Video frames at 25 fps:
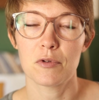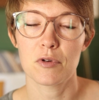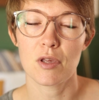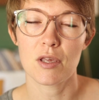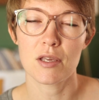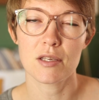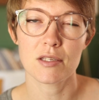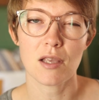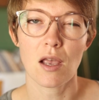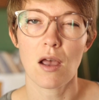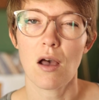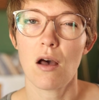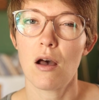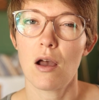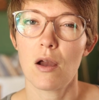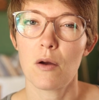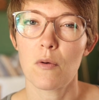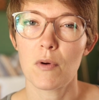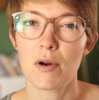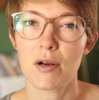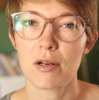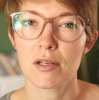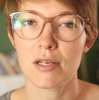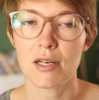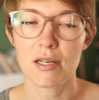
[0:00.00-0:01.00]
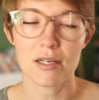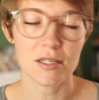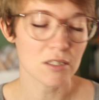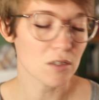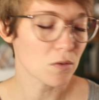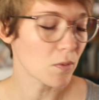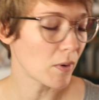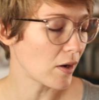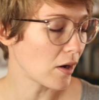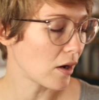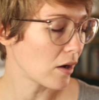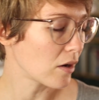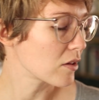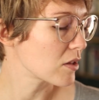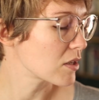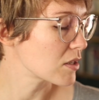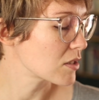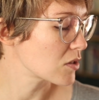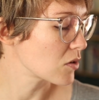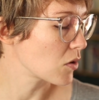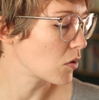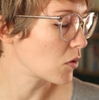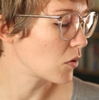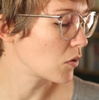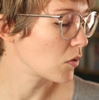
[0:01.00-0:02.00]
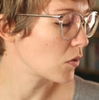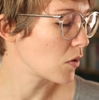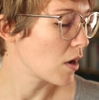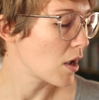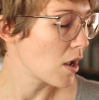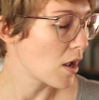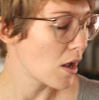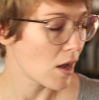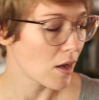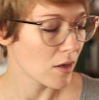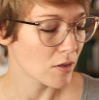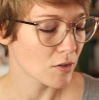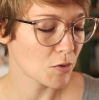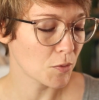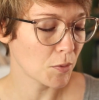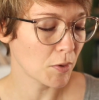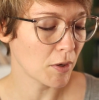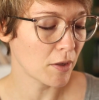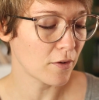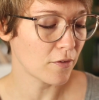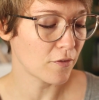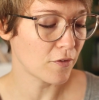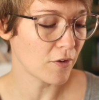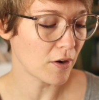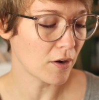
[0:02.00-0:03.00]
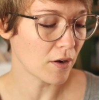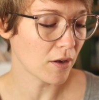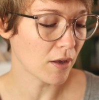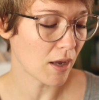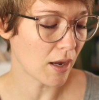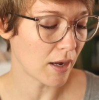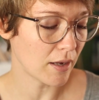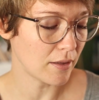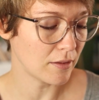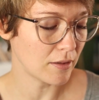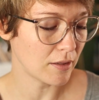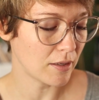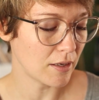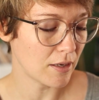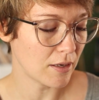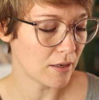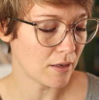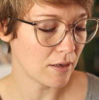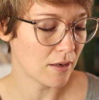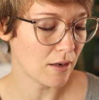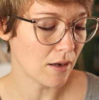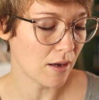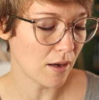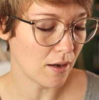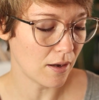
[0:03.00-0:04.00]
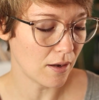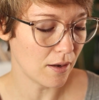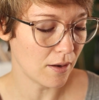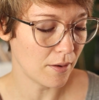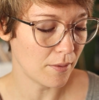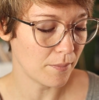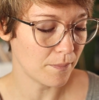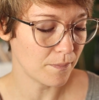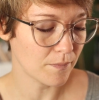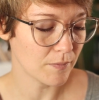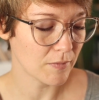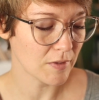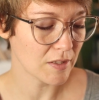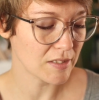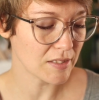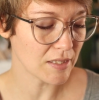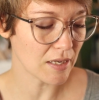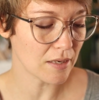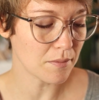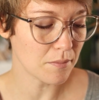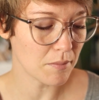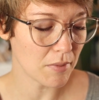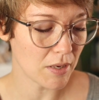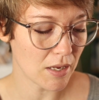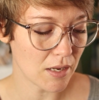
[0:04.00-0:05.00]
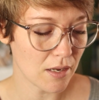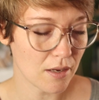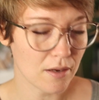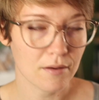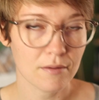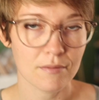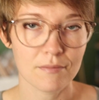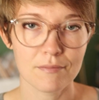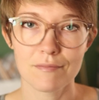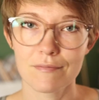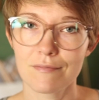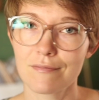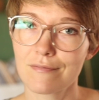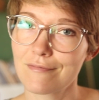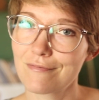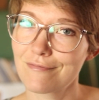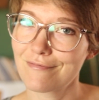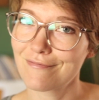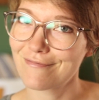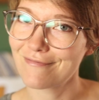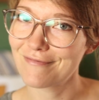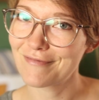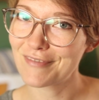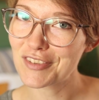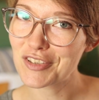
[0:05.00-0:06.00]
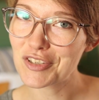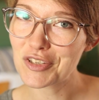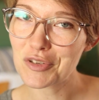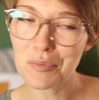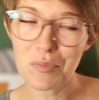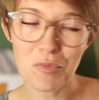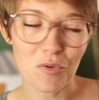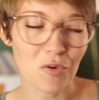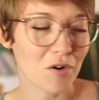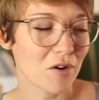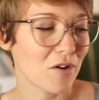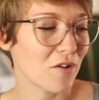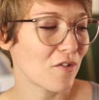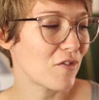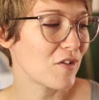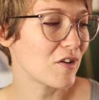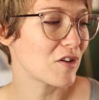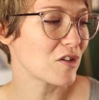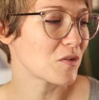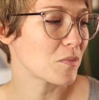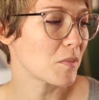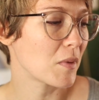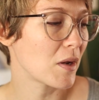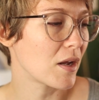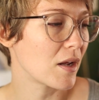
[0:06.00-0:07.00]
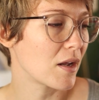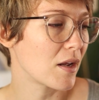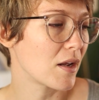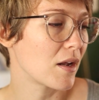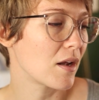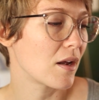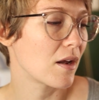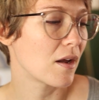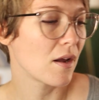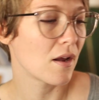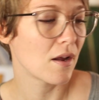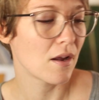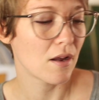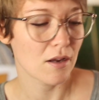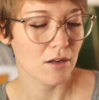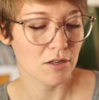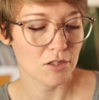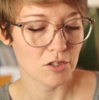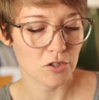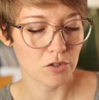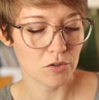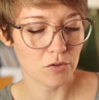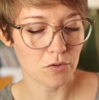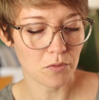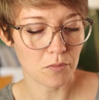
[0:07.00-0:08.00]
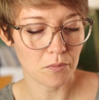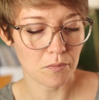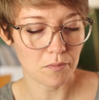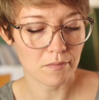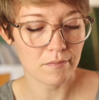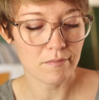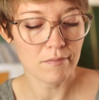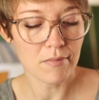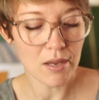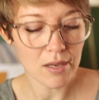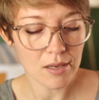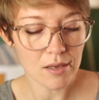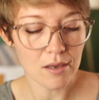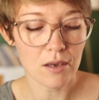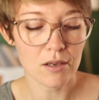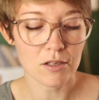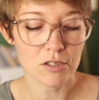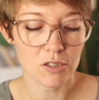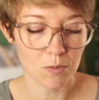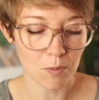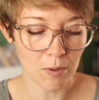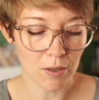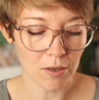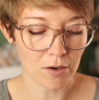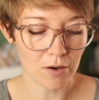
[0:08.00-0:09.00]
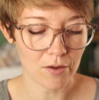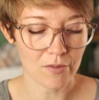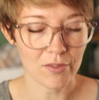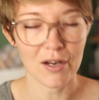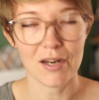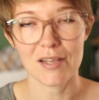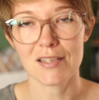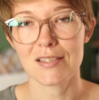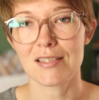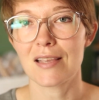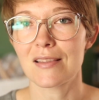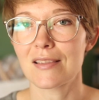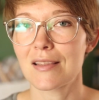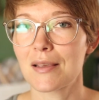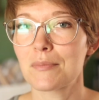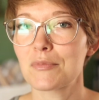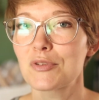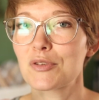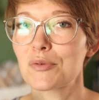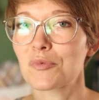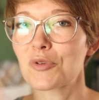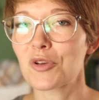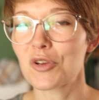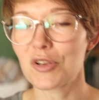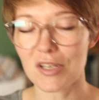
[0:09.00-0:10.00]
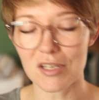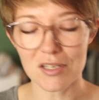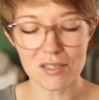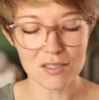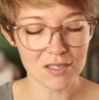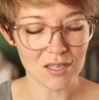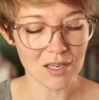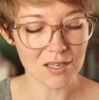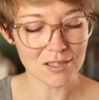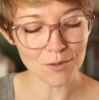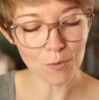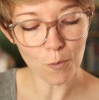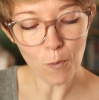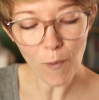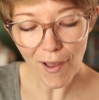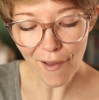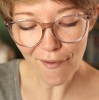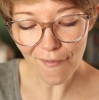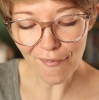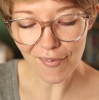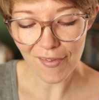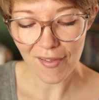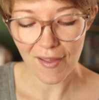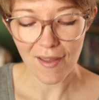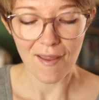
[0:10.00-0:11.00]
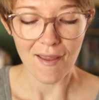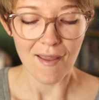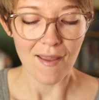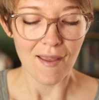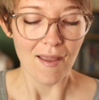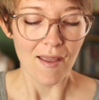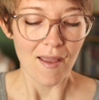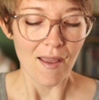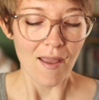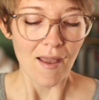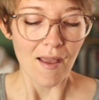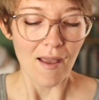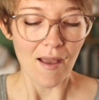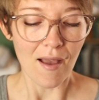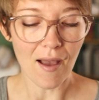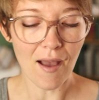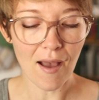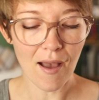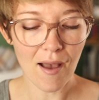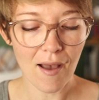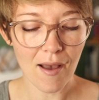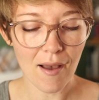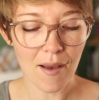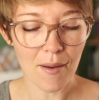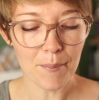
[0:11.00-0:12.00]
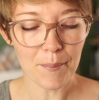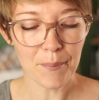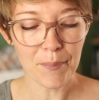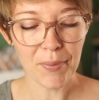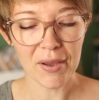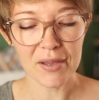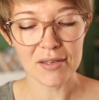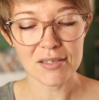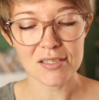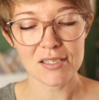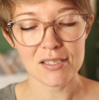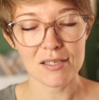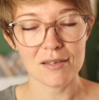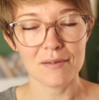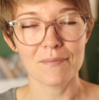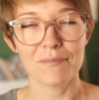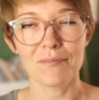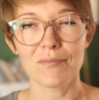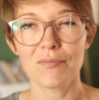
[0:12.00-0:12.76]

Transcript: realized, oh, I want to knit a sweater out of this. So Sorella very kindly sent me 2 more to make a sweater, and then I sent them some goodies as well. But